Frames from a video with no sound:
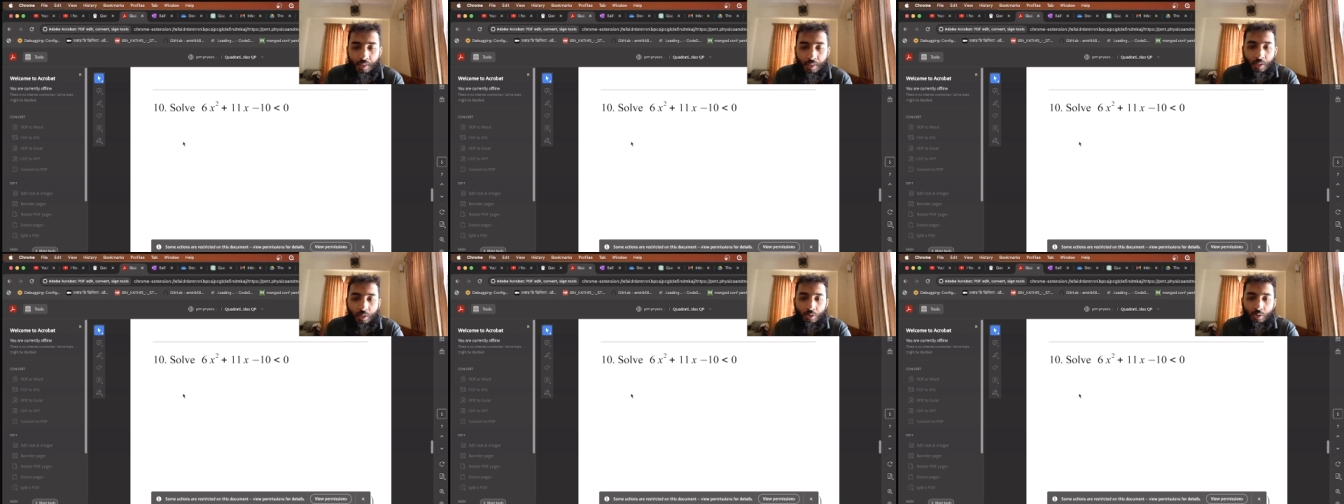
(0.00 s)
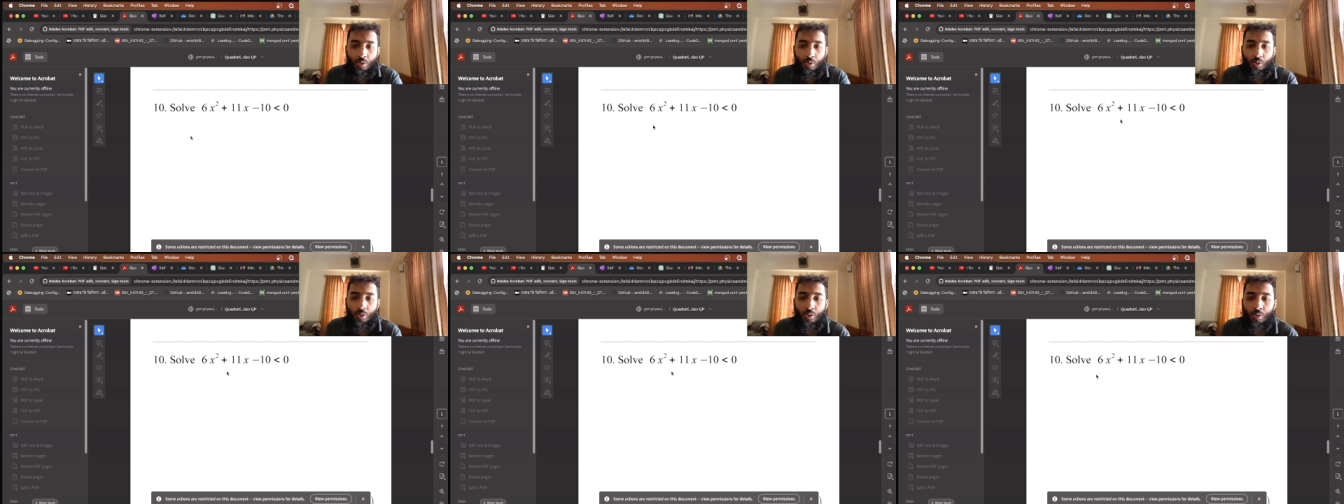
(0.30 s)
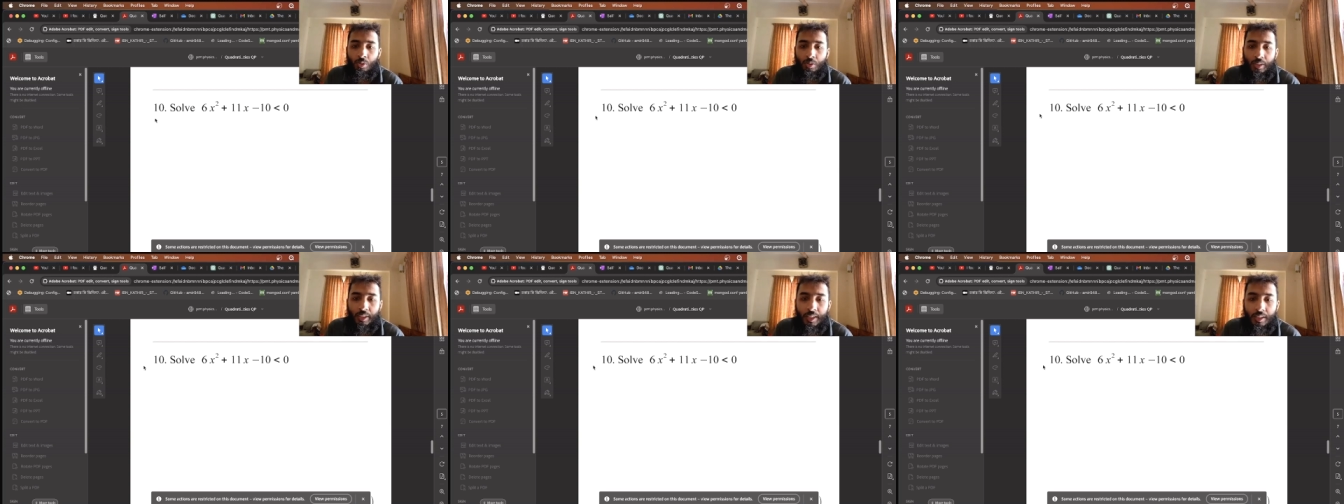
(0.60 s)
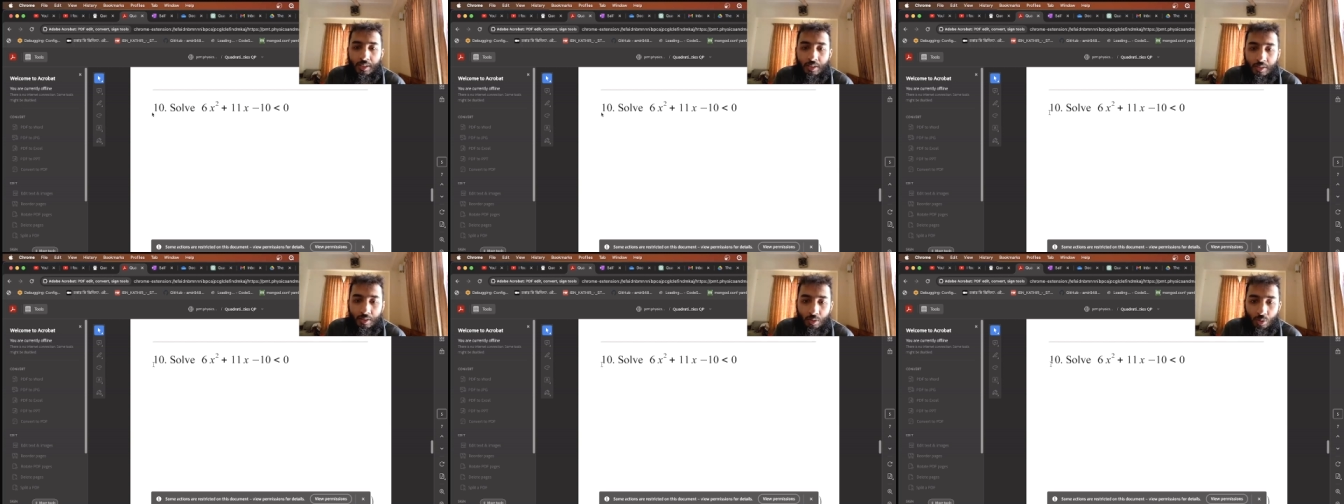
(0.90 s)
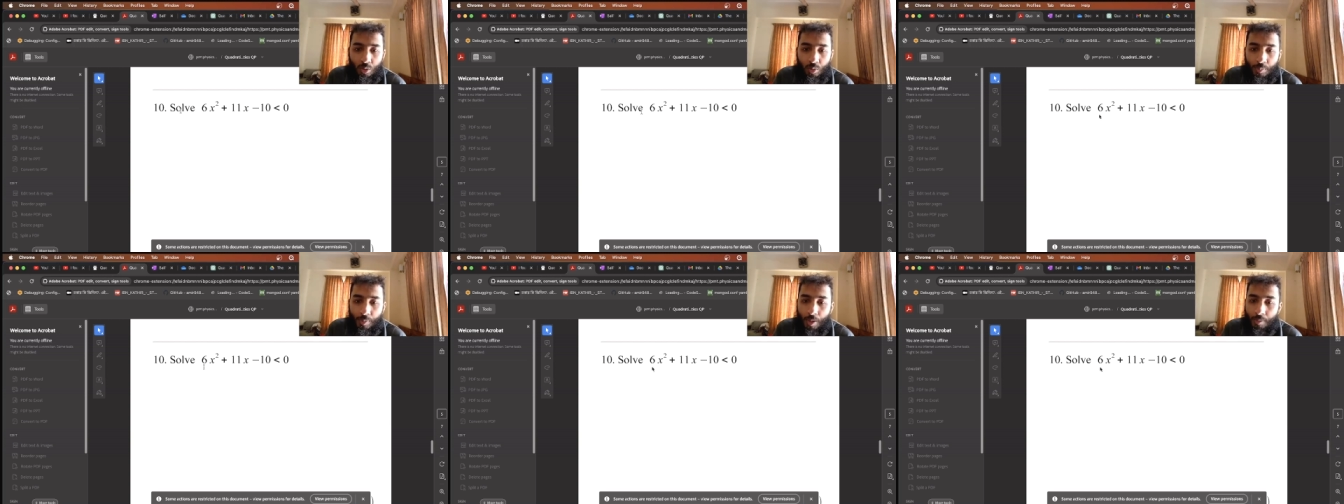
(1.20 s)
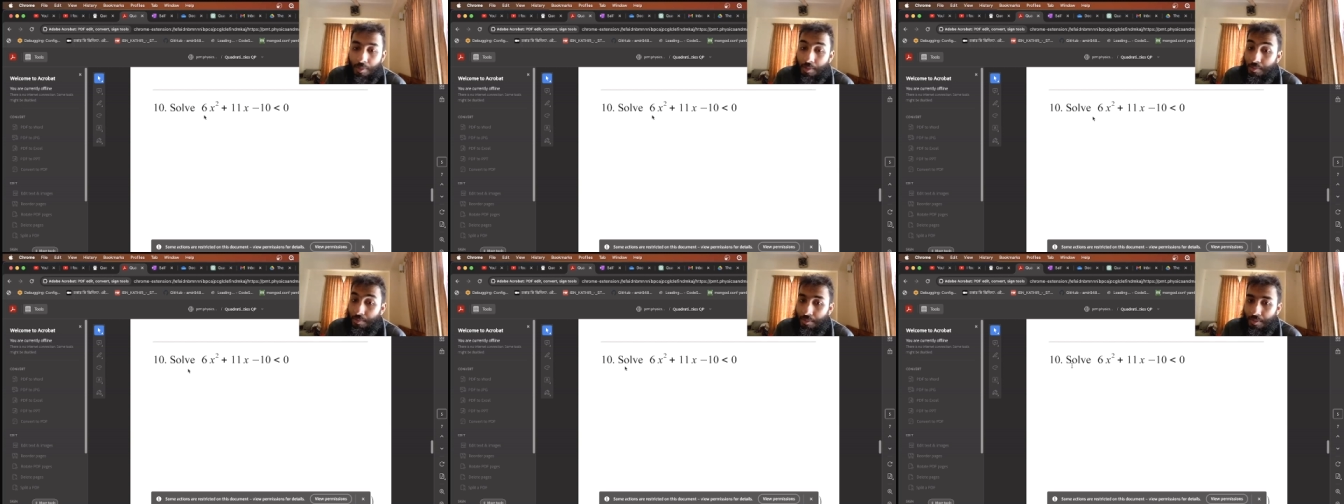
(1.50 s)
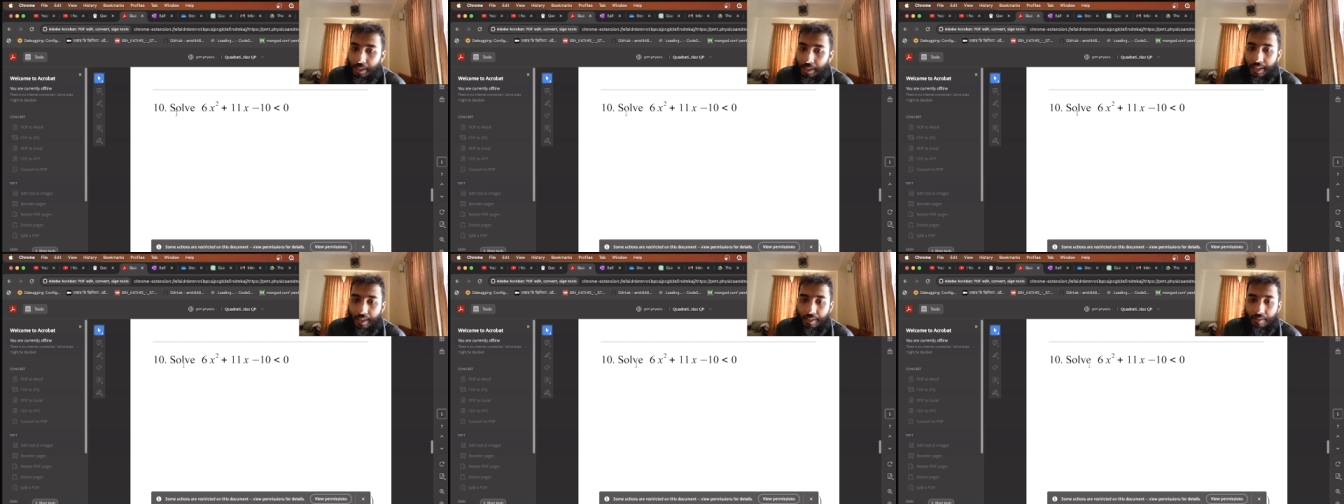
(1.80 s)
So let's do problem number
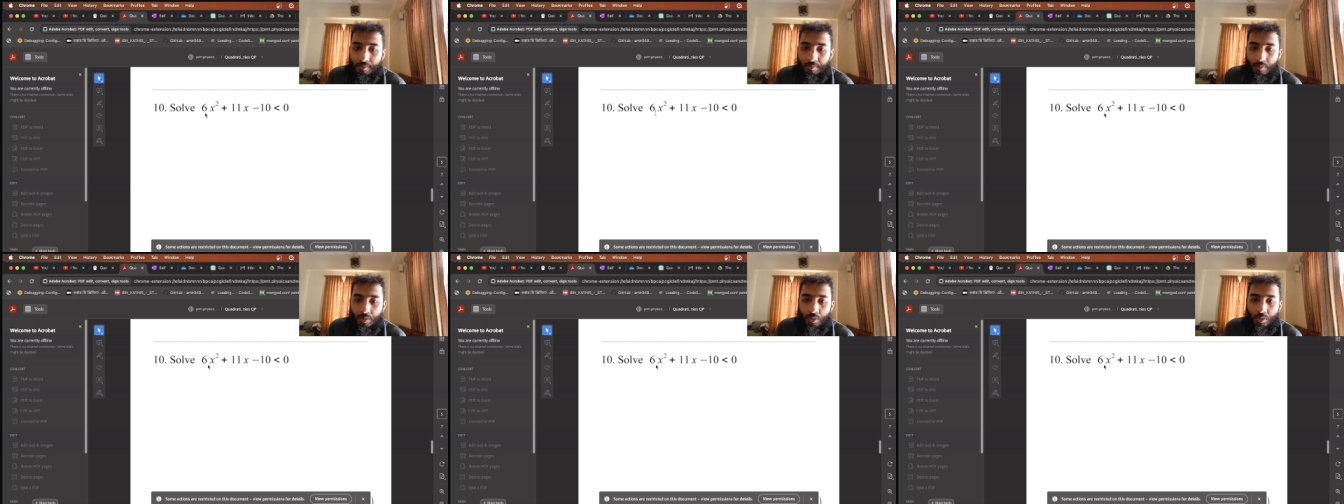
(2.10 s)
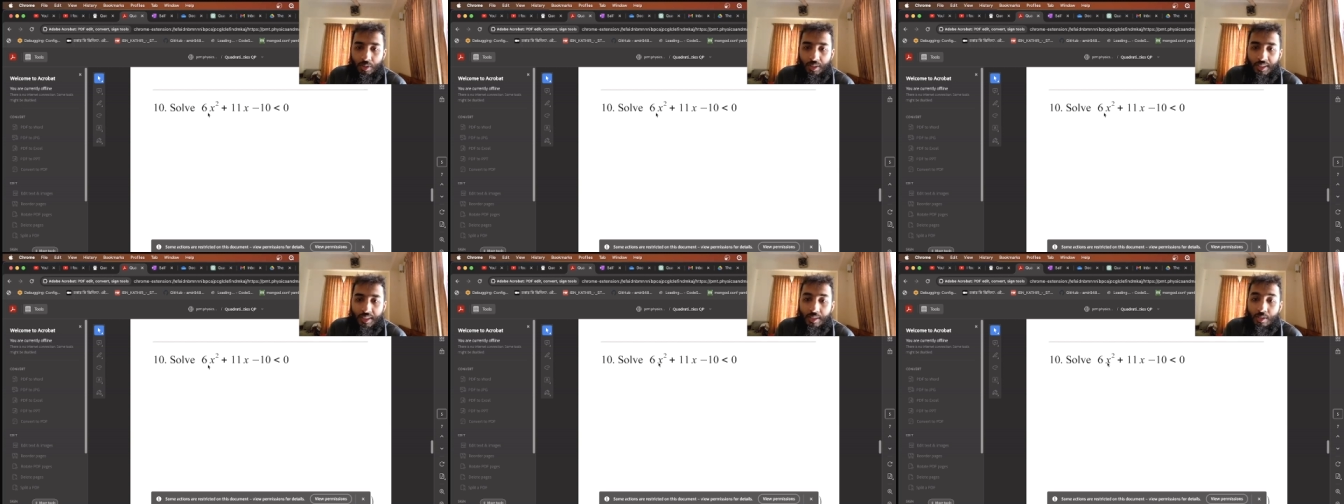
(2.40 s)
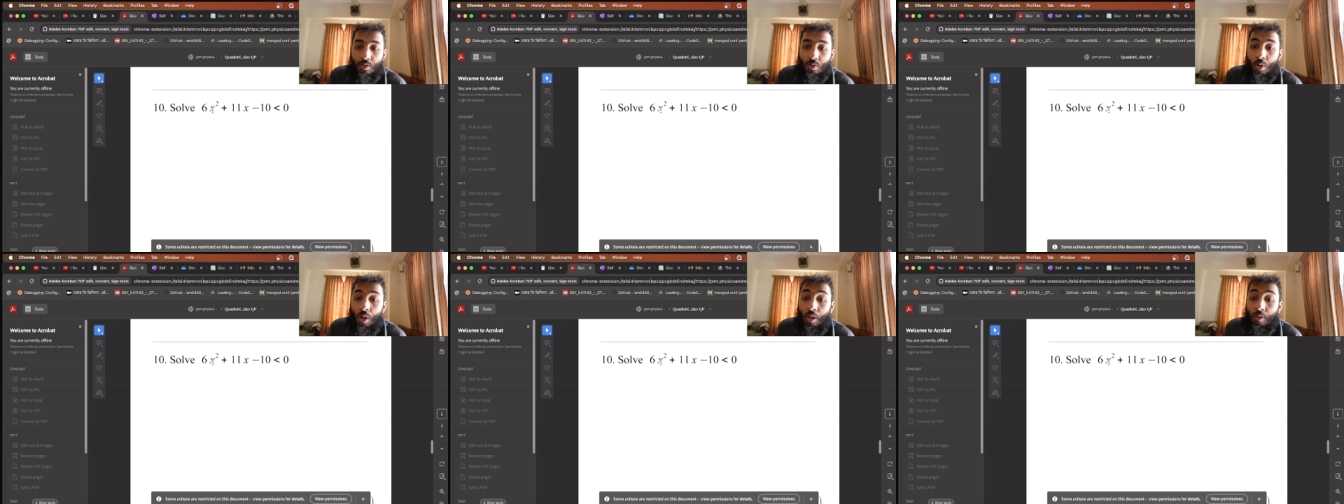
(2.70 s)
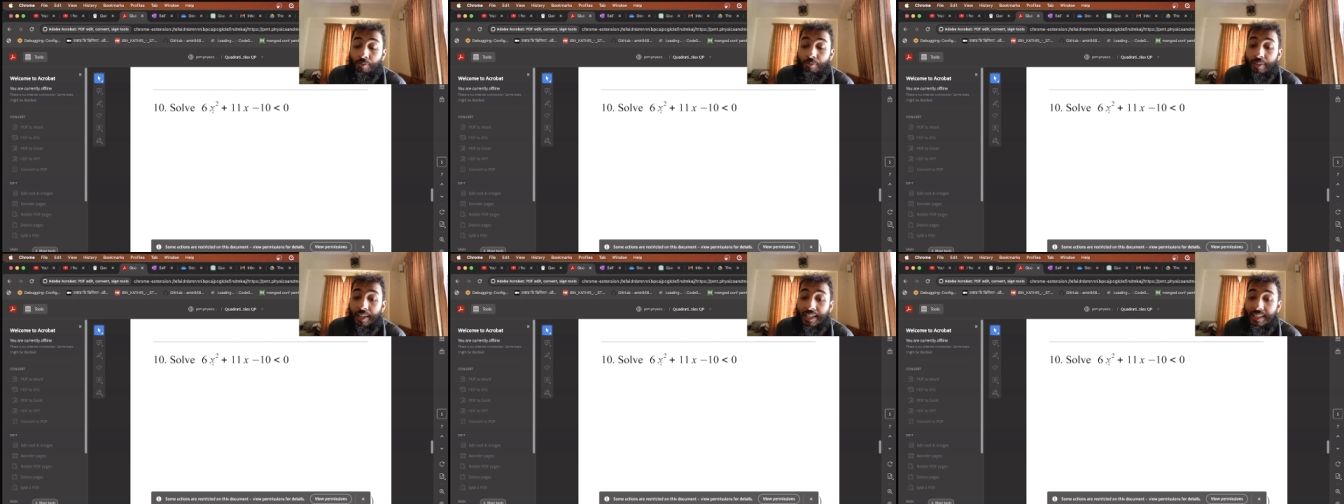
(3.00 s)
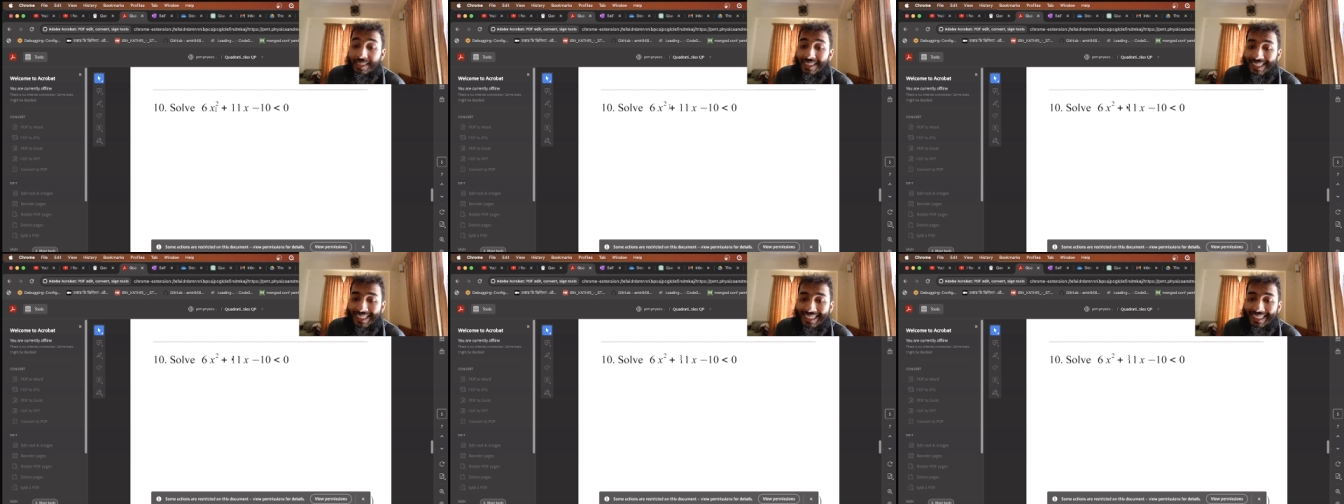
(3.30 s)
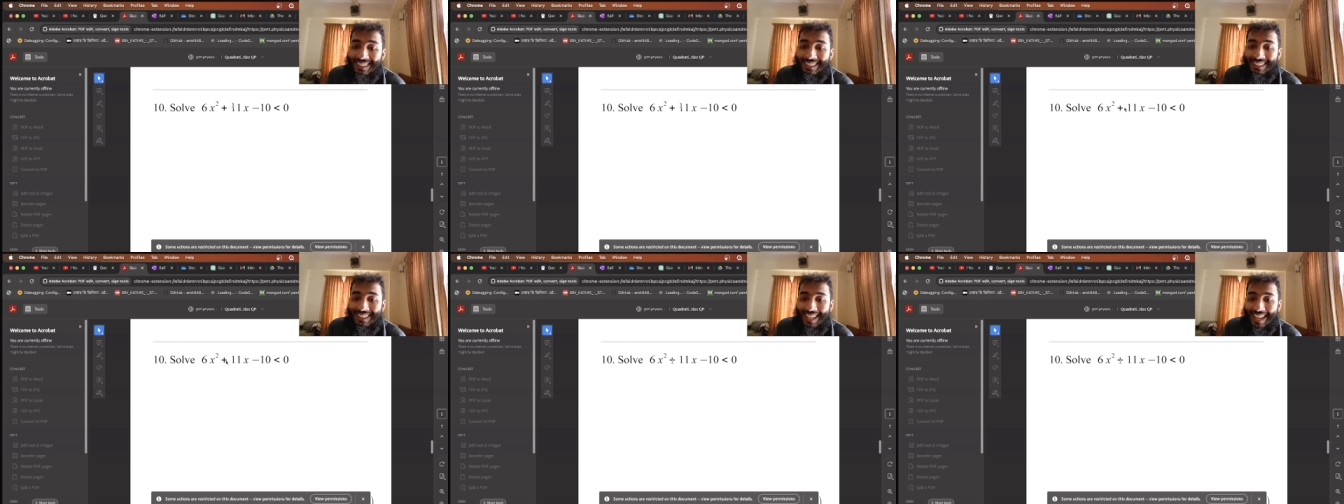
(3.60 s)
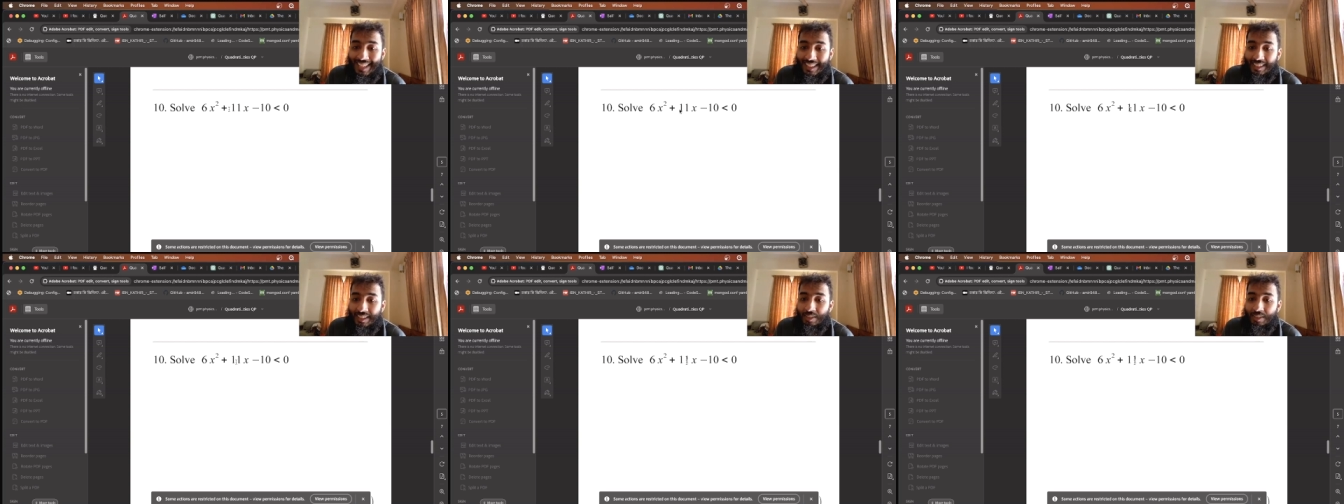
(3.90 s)
10. So it says solve 6x